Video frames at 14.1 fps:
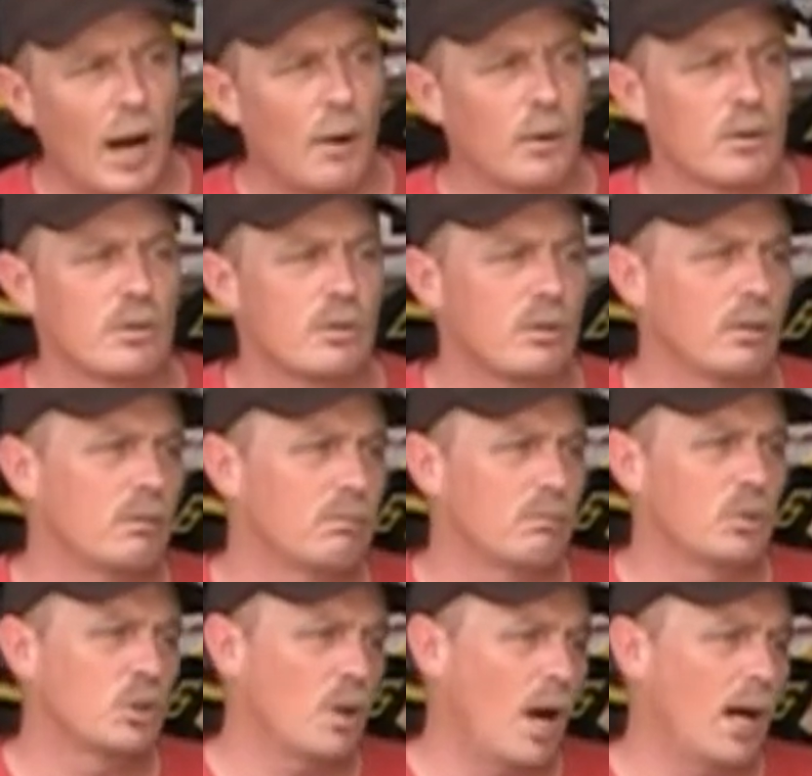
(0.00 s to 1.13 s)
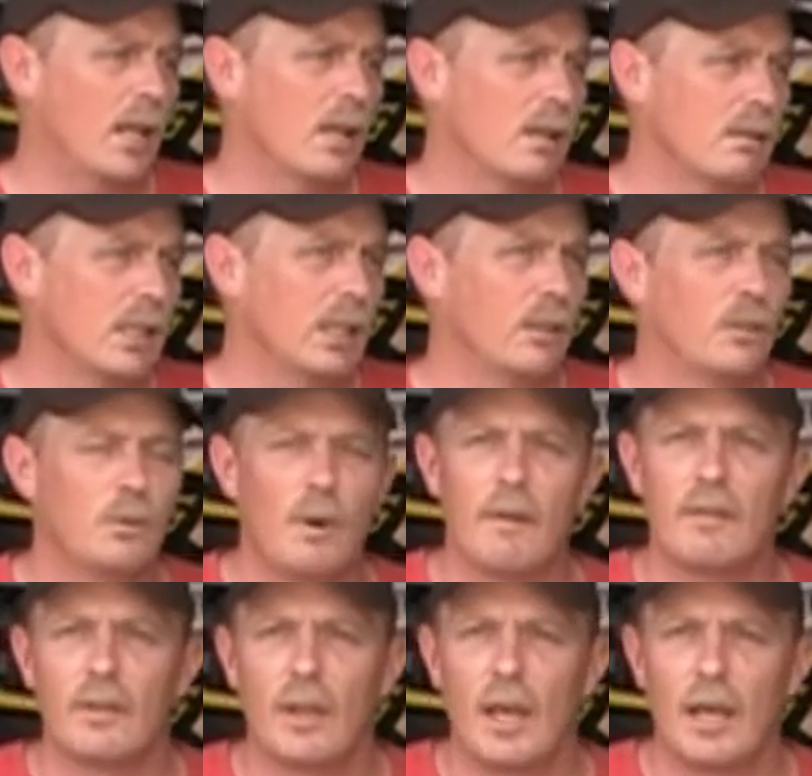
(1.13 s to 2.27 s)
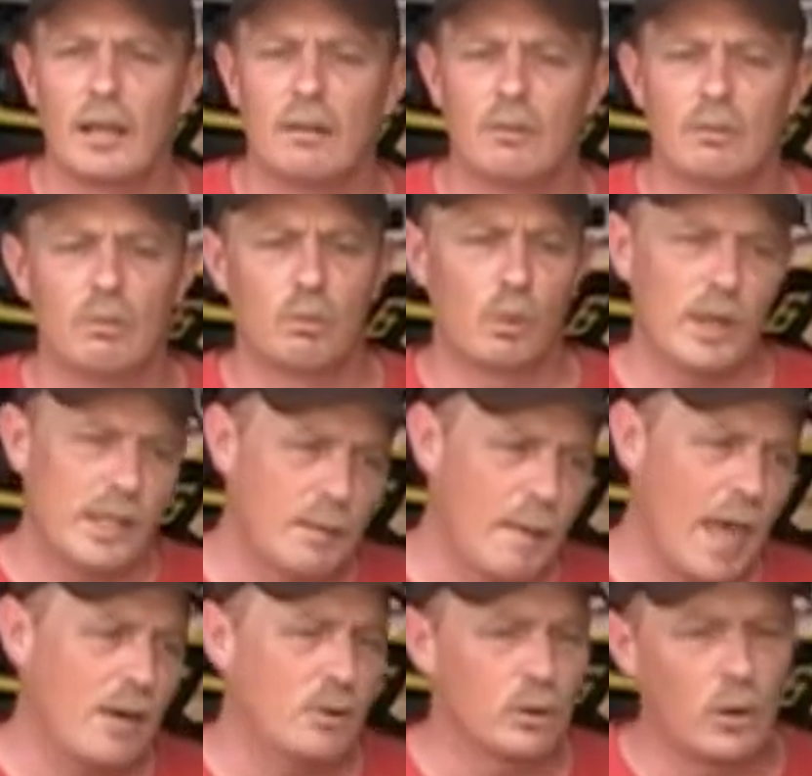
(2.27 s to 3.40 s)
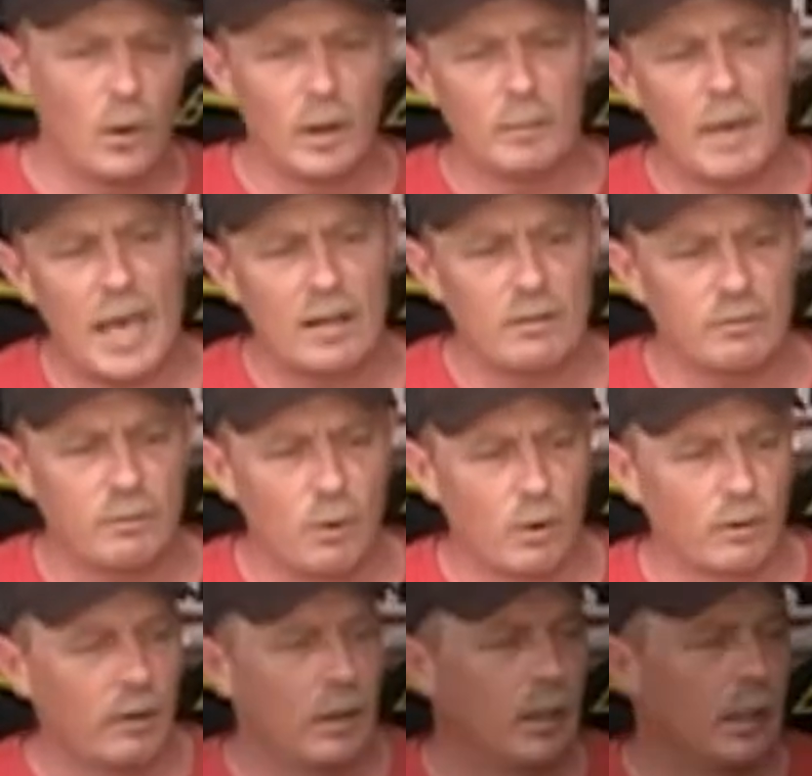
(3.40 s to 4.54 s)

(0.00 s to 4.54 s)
hours to try to get through everything and read the manual going back and forth.